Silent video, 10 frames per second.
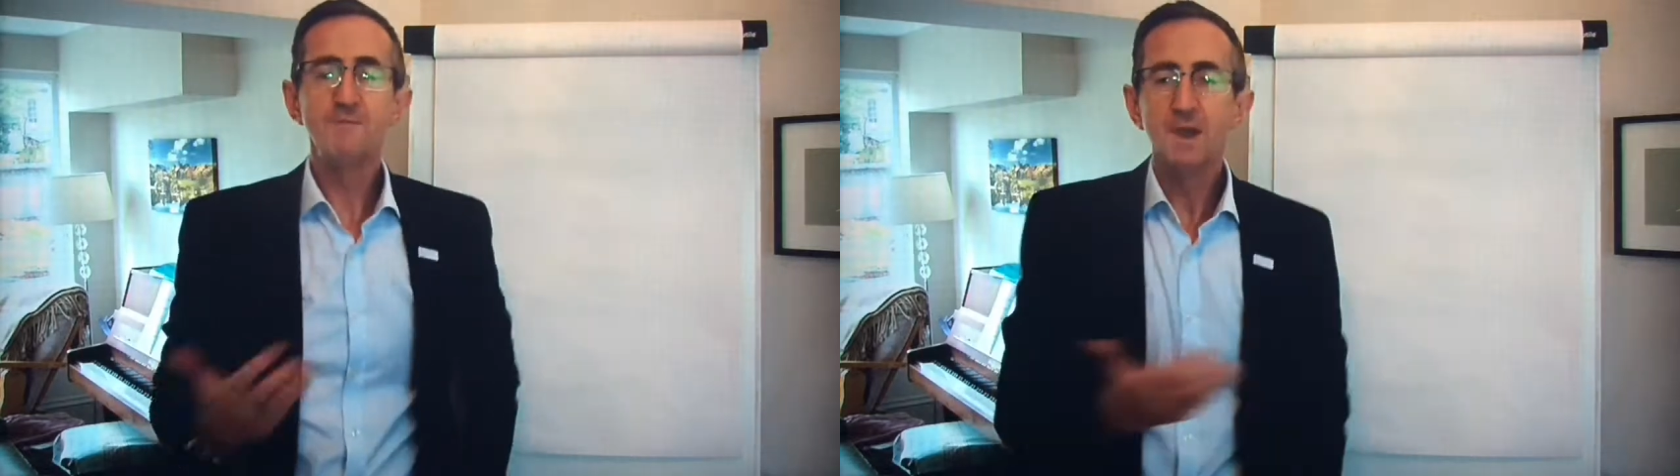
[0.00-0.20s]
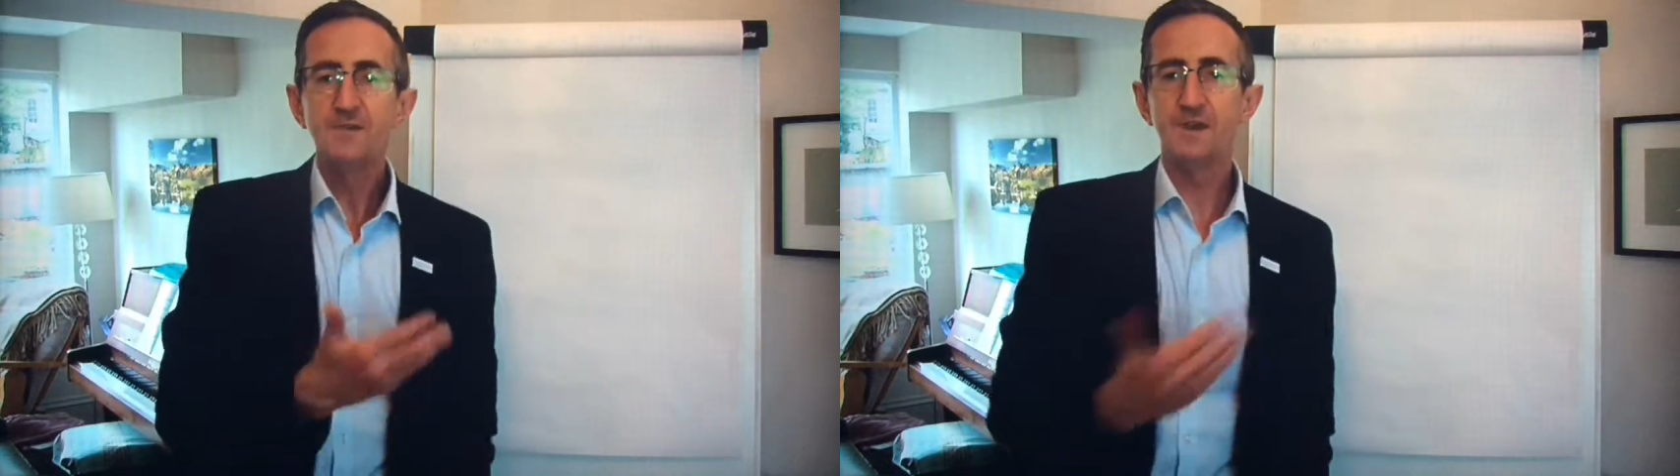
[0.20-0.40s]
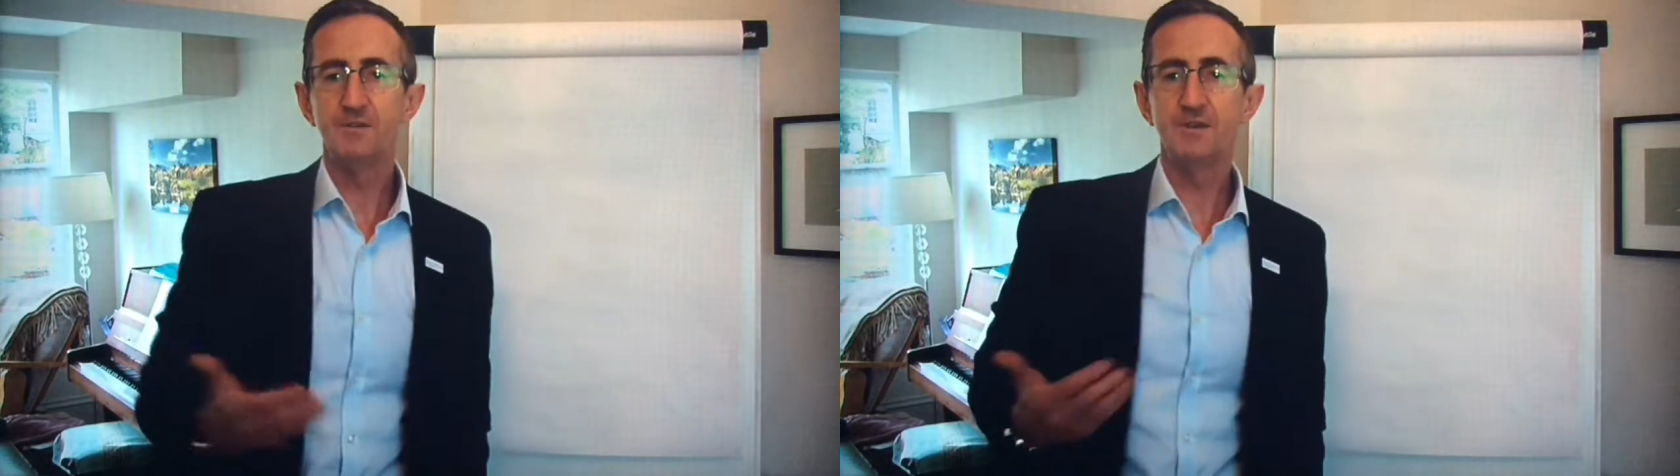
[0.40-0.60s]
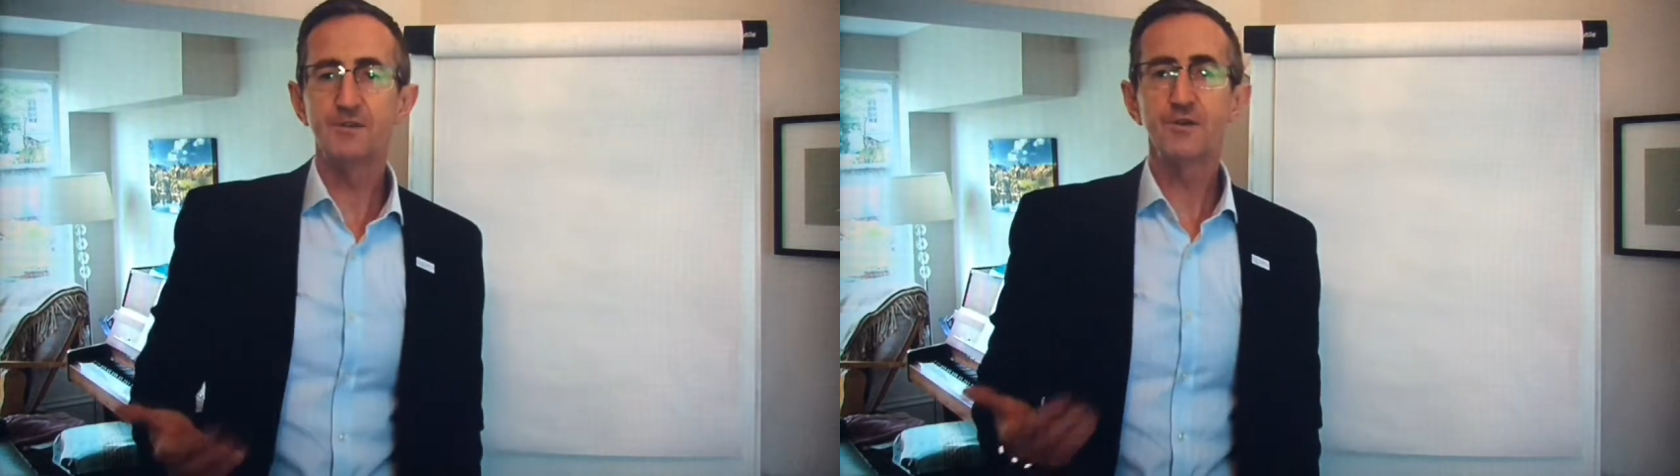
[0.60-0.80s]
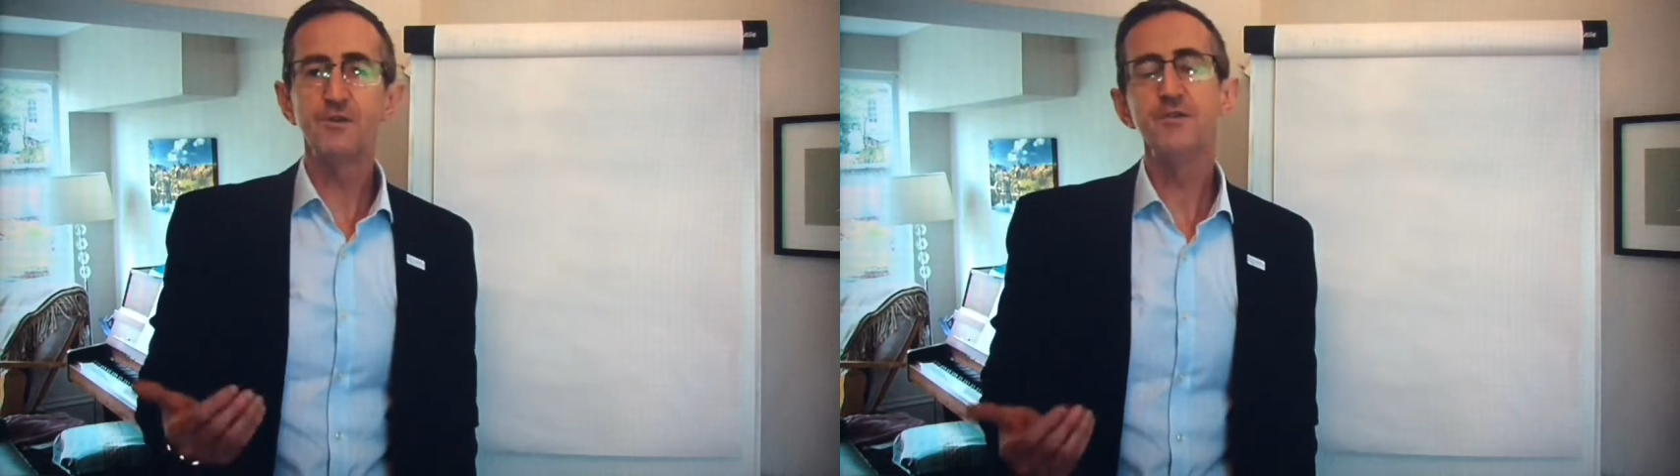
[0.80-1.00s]
minutes to have a
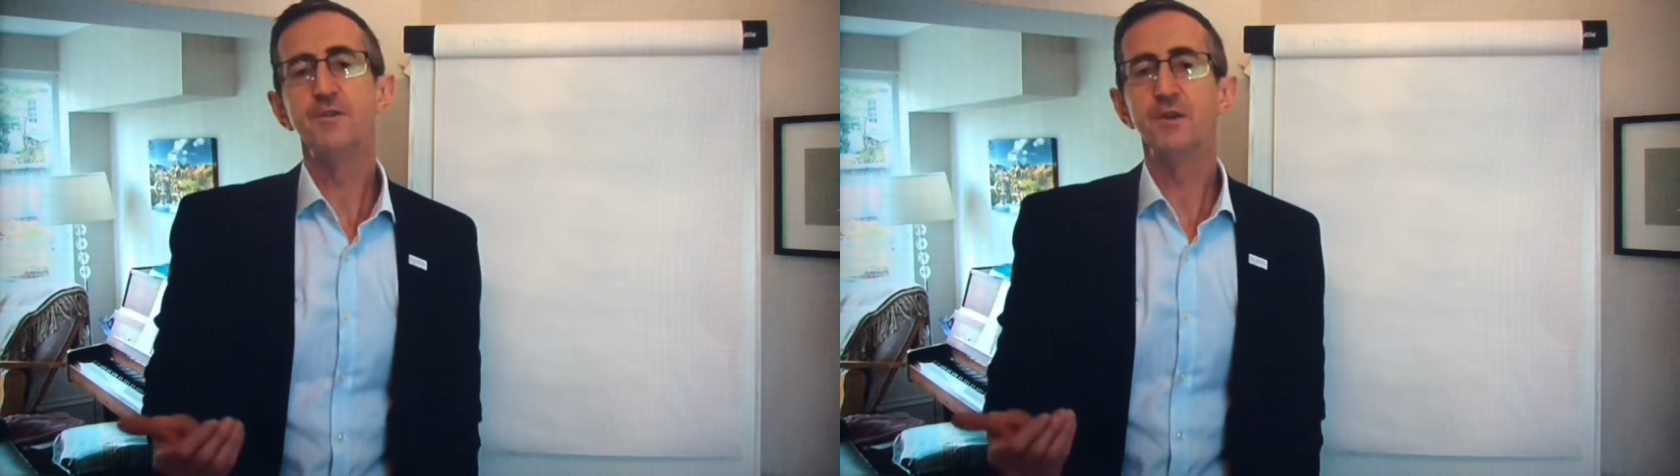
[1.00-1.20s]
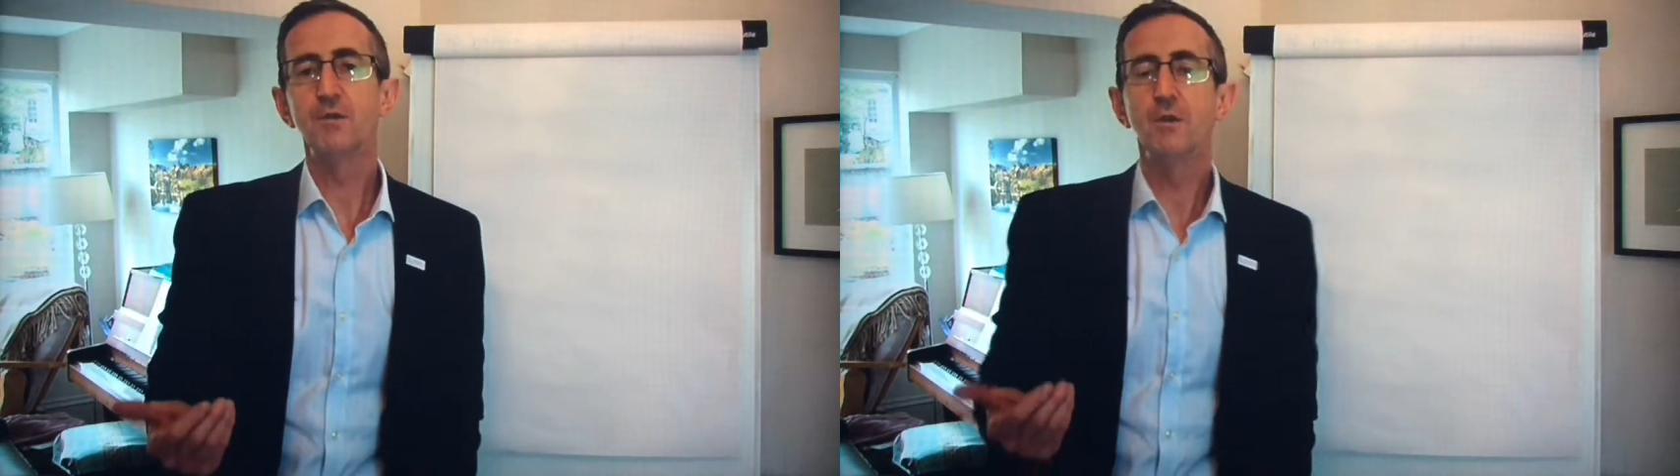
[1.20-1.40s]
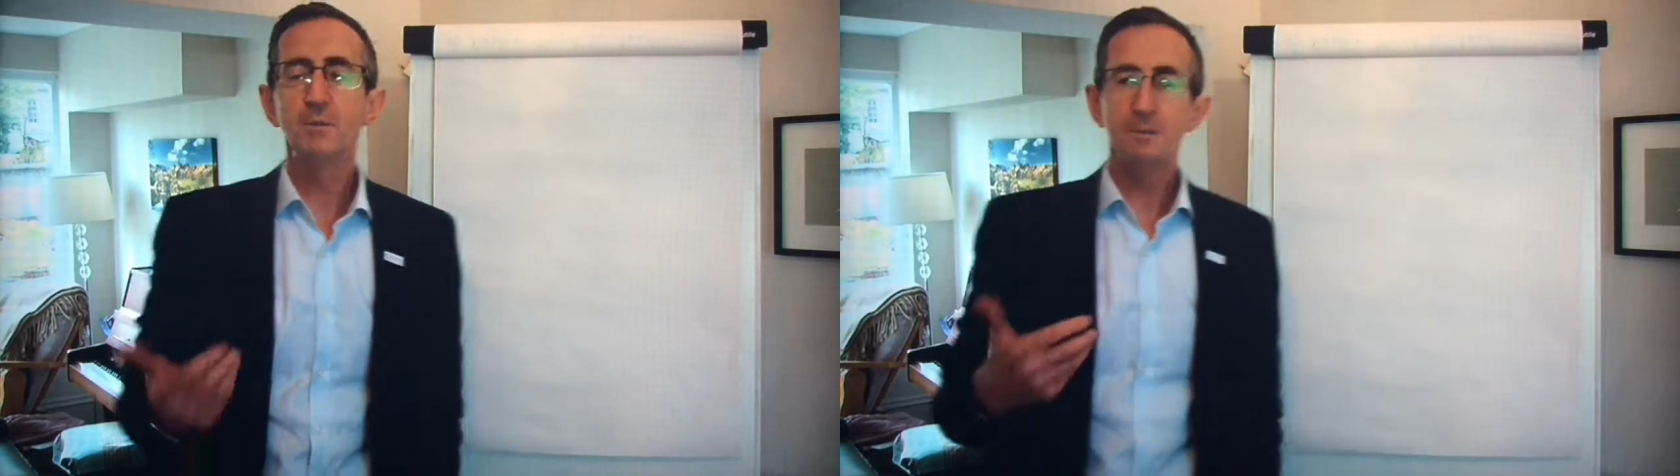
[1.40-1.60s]
discussion in the group